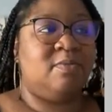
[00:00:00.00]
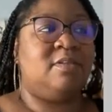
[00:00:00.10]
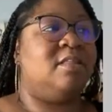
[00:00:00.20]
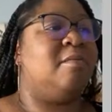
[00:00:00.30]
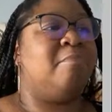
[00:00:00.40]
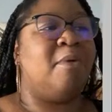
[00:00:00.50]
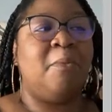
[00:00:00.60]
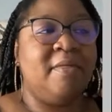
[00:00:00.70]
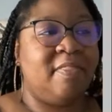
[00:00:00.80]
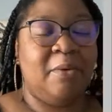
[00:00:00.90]
to the
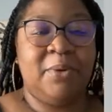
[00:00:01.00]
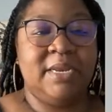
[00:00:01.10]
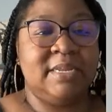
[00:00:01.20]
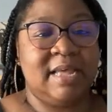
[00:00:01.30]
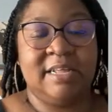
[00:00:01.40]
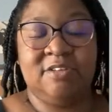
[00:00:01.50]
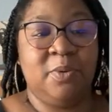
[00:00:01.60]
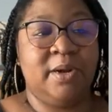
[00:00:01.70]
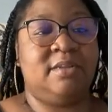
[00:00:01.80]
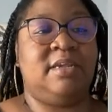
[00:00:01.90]
moment that we decide to
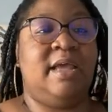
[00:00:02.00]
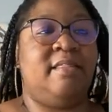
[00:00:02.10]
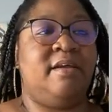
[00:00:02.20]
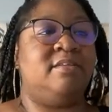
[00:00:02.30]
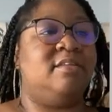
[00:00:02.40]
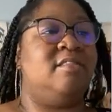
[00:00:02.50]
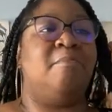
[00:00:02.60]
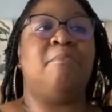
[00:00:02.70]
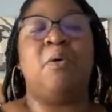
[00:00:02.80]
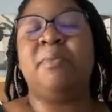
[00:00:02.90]
work together, to the
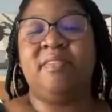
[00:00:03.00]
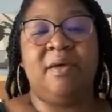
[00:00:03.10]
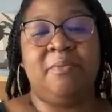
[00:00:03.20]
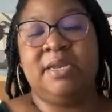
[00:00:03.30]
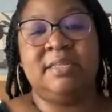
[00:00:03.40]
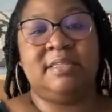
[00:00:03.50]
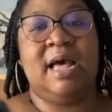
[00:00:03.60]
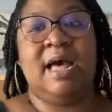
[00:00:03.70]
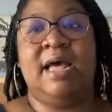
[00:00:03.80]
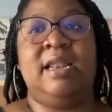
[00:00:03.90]
moment that we
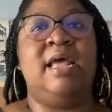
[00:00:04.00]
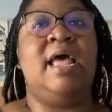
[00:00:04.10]
decide,